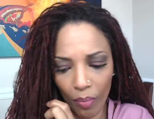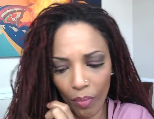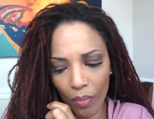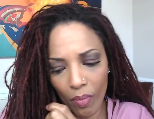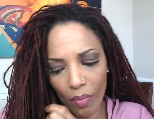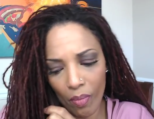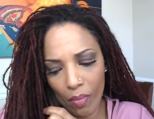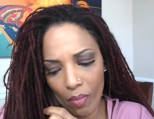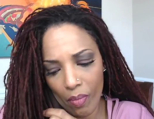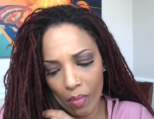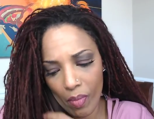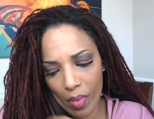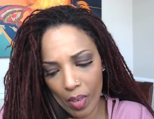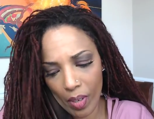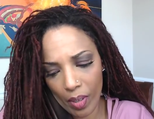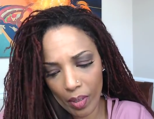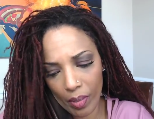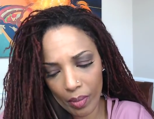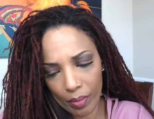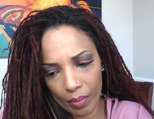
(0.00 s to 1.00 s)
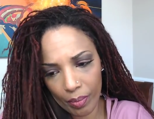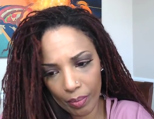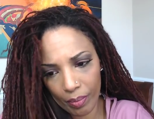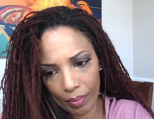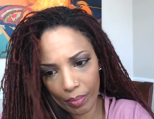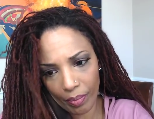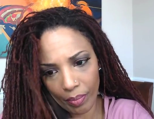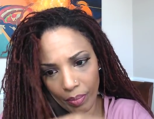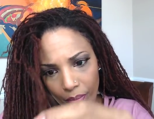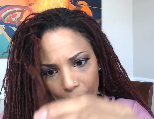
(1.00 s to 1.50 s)

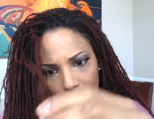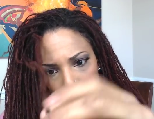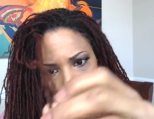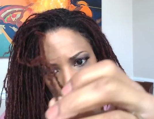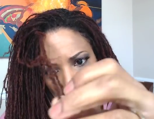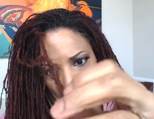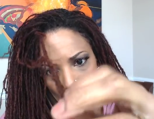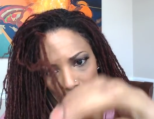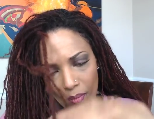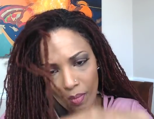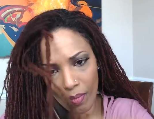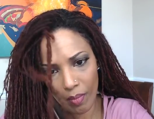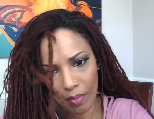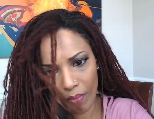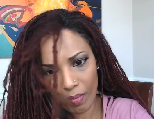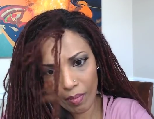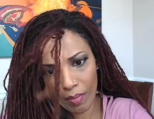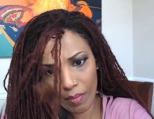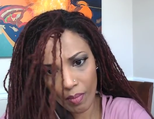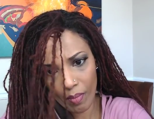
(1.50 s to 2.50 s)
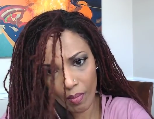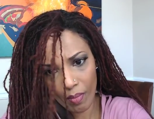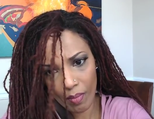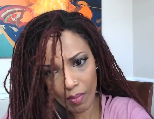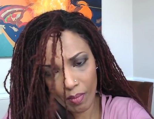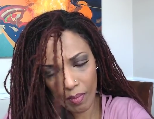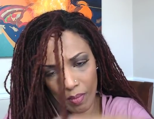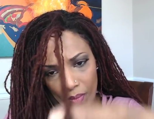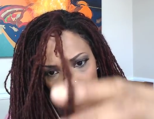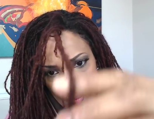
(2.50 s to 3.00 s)

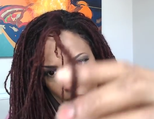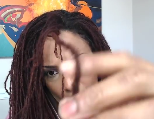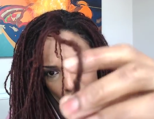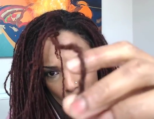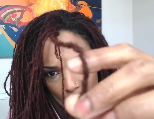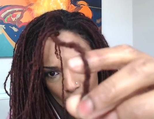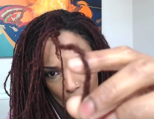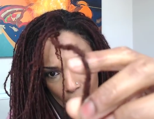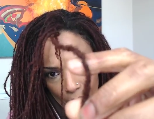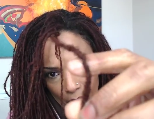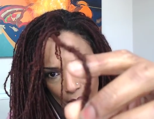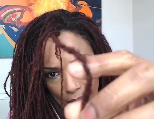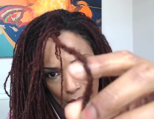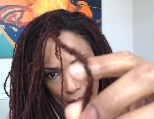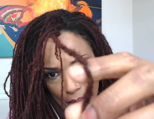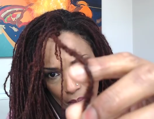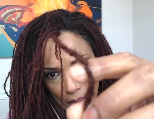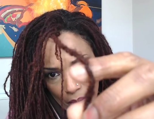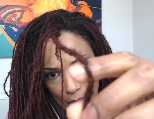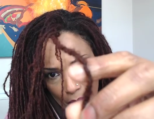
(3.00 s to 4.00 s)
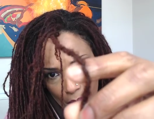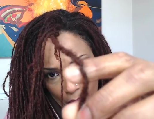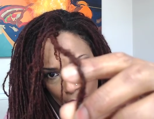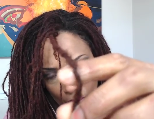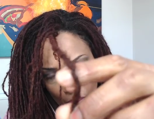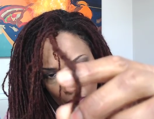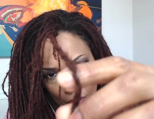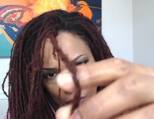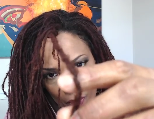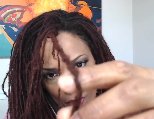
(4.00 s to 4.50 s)

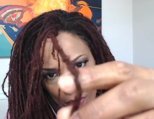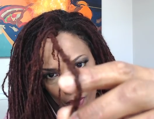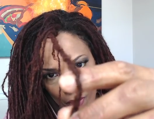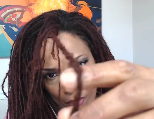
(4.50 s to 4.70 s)
(silence)